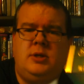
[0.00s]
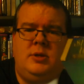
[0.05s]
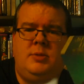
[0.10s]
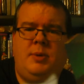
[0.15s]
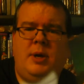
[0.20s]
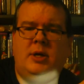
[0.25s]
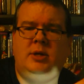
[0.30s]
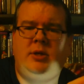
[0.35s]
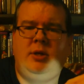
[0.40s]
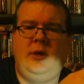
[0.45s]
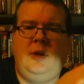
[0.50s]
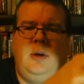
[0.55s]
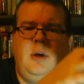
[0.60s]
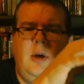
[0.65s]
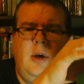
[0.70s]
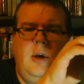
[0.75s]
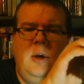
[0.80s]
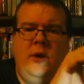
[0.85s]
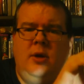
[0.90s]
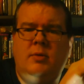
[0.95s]
It's basically
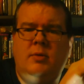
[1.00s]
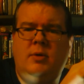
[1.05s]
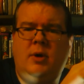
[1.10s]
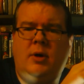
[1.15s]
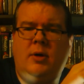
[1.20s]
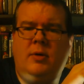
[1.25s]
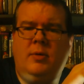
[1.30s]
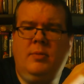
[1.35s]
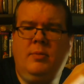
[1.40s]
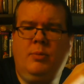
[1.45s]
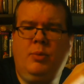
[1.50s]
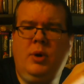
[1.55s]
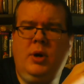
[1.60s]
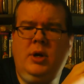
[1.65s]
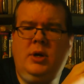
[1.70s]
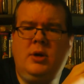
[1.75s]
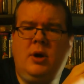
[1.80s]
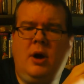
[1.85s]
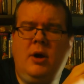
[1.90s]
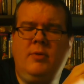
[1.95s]
uh,
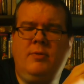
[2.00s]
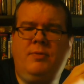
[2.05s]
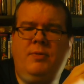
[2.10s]
pretty darn